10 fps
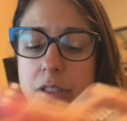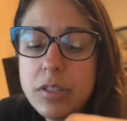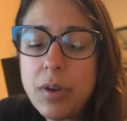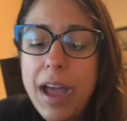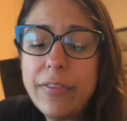
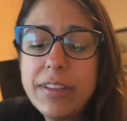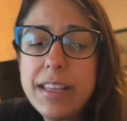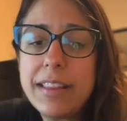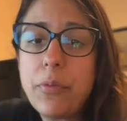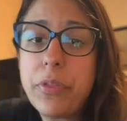so I have to
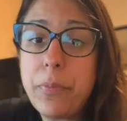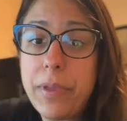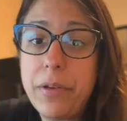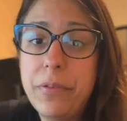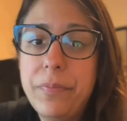take that with a
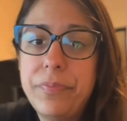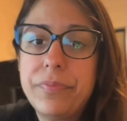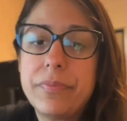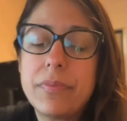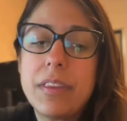meal.
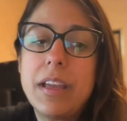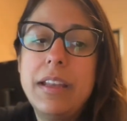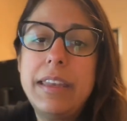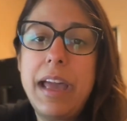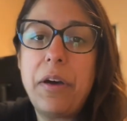
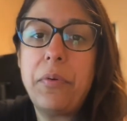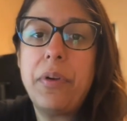Now,